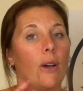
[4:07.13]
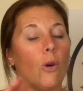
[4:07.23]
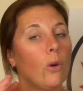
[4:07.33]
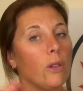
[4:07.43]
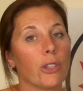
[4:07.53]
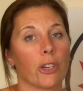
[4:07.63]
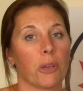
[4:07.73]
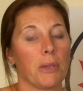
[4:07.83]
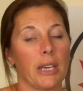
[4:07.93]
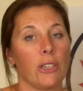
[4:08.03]
all the
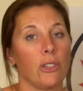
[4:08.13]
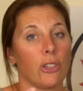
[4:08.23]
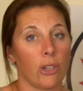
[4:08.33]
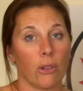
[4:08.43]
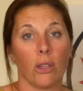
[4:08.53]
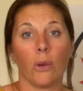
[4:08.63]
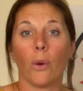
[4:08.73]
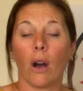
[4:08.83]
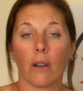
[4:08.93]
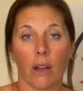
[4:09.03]
documentation to show that you
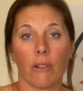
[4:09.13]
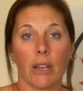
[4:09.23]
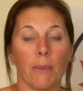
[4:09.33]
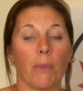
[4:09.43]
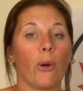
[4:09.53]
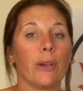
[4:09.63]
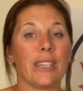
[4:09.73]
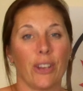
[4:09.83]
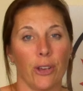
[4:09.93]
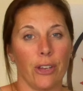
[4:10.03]
are currently employed
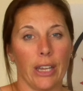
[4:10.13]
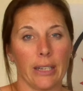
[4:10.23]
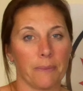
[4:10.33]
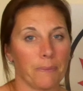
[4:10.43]
and earning.